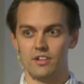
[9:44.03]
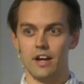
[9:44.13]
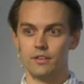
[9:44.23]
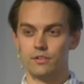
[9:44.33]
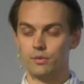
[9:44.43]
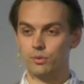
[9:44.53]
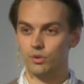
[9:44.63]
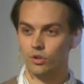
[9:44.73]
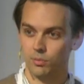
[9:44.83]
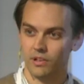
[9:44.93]
either through
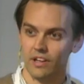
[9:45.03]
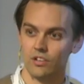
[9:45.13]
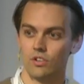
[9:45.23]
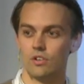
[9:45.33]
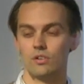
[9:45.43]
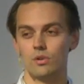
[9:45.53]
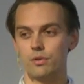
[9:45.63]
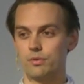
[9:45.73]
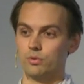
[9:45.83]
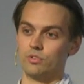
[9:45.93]
documentation or
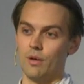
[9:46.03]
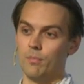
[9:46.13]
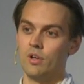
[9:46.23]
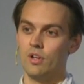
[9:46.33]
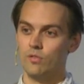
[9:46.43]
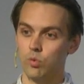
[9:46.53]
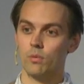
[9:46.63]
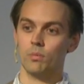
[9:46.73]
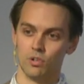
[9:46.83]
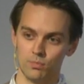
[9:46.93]
through some
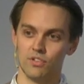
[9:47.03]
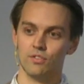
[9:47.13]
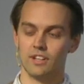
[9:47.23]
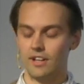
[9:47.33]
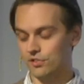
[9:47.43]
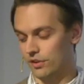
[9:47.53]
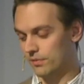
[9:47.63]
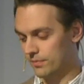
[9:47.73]
formal specification.